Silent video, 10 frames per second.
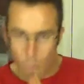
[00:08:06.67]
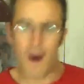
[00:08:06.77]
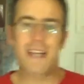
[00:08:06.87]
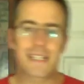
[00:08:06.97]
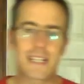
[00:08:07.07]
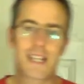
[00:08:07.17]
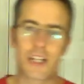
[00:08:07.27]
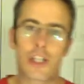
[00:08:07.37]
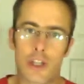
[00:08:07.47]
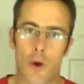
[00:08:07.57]
is this session
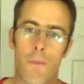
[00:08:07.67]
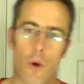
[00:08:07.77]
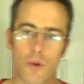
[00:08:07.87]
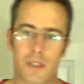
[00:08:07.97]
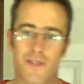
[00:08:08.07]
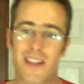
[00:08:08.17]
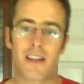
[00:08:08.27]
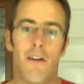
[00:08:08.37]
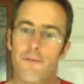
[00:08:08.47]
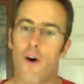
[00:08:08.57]
so important? This
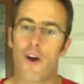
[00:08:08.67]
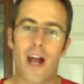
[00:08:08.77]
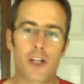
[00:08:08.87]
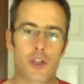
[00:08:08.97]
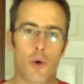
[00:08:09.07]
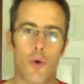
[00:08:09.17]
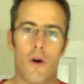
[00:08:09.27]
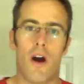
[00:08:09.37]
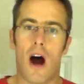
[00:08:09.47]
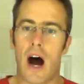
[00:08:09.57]
financial
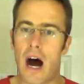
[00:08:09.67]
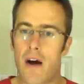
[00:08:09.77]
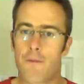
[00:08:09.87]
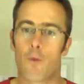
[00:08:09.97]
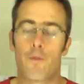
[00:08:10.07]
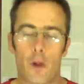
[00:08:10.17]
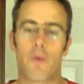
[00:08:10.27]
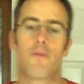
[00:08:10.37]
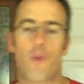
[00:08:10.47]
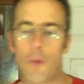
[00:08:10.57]
fulfillment
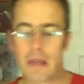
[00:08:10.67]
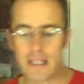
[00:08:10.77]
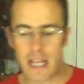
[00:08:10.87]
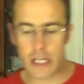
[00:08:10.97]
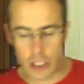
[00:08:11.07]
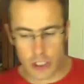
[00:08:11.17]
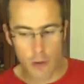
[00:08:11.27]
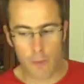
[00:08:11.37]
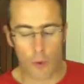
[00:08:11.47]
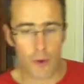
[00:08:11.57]
formula session so
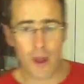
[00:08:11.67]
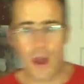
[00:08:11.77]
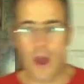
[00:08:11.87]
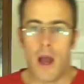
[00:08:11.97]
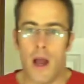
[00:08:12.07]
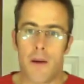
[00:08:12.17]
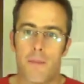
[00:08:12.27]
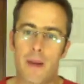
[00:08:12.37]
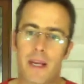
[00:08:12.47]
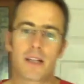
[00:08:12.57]
important?
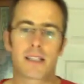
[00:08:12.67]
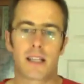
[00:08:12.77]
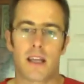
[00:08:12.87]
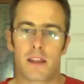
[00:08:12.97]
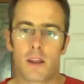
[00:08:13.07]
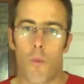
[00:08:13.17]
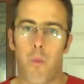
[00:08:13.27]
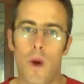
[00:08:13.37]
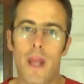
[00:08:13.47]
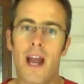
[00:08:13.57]
Because
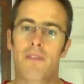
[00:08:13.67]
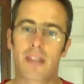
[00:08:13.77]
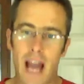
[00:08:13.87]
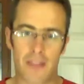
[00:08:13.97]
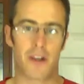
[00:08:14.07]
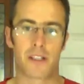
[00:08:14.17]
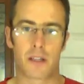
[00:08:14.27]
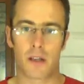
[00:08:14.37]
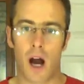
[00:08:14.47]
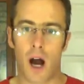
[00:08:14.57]
we have gathered
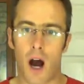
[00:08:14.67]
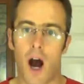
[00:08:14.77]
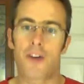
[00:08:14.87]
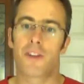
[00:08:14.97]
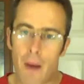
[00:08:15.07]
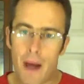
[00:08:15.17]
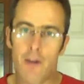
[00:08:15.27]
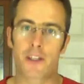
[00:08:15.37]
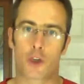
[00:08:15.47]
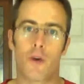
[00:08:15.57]
under the banner of this
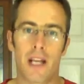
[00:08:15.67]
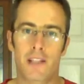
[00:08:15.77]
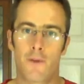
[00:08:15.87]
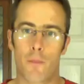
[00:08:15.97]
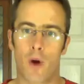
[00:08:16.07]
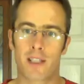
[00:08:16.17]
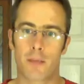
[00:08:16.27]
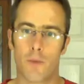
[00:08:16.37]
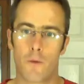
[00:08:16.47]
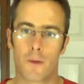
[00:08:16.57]
creative uprising
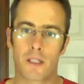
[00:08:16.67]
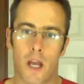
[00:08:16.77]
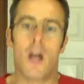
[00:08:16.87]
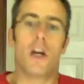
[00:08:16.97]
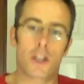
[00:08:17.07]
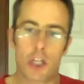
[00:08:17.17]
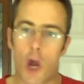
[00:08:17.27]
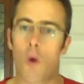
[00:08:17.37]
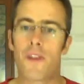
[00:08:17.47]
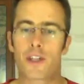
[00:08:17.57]
movement to go on
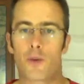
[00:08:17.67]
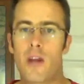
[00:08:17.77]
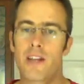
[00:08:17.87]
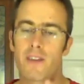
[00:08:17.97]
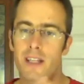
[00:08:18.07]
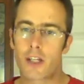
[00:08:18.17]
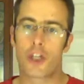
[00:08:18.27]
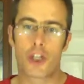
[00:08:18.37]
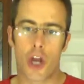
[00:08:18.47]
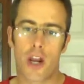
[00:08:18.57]
this creative ignition
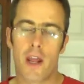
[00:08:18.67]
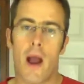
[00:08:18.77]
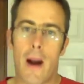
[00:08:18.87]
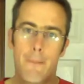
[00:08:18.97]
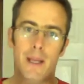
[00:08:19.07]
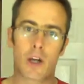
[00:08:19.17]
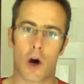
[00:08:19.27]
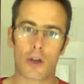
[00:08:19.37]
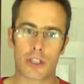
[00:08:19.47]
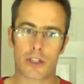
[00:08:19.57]
journey
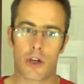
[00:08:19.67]
because